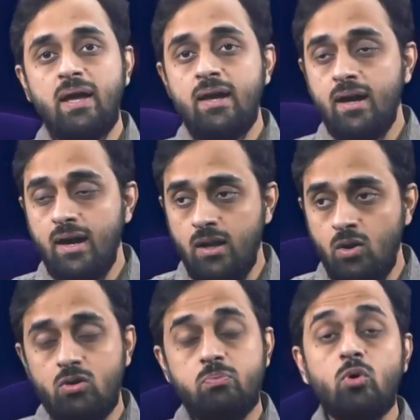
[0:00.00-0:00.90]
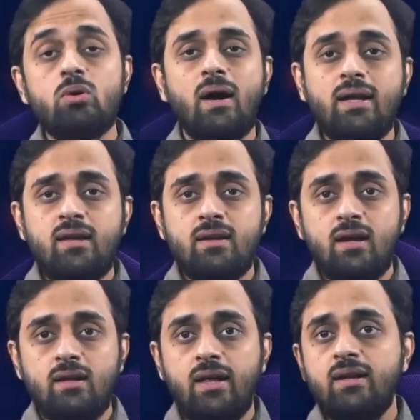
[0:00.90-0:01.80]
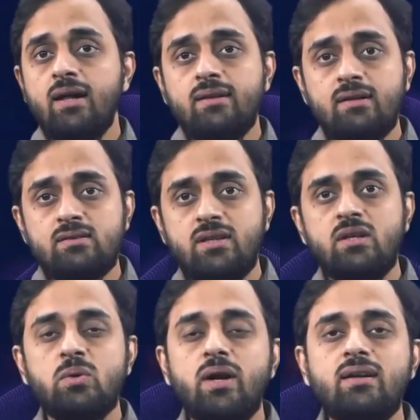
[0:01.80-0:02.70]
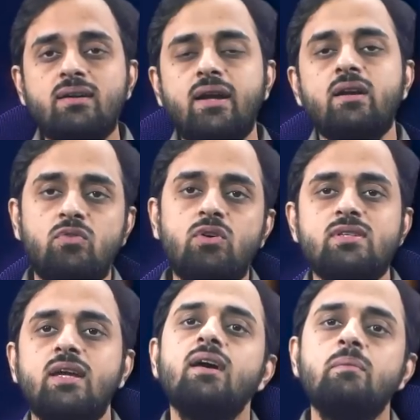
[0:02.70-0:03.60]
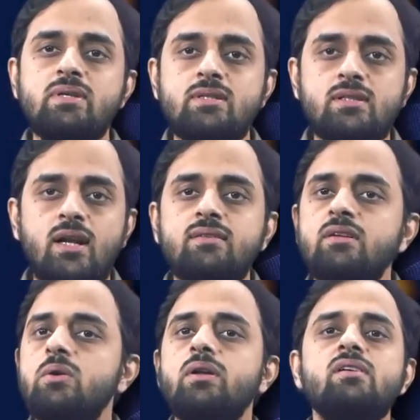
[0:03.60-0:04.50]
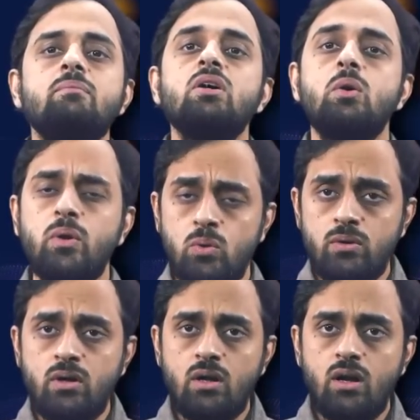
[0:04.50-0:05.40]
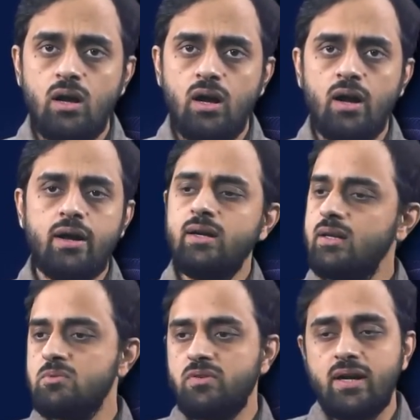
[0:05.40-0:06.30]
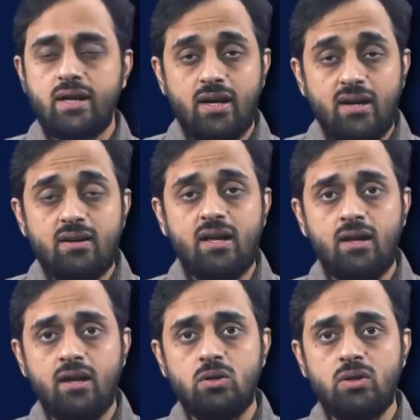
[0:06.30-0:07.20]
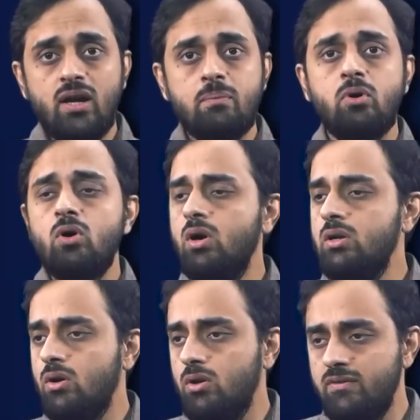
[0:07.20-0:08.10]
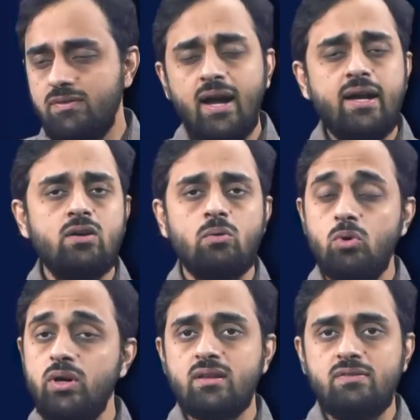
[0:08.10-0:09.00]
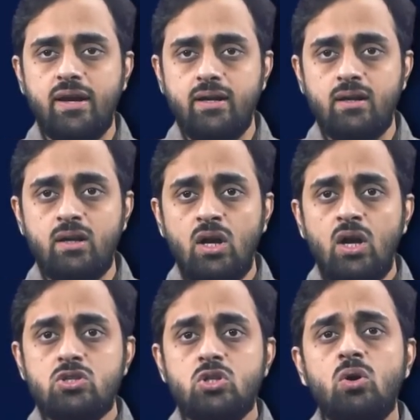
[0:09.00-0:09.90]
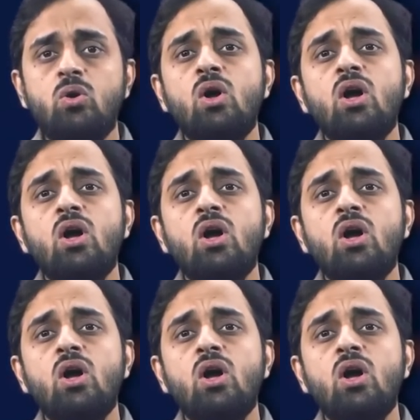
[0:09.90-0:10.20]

pay a lot more money than others, then you get a ticket for, say, a business class, and you can jump the queue uh, in terms of getting an entry into the airport or the flight or boarding the flight. So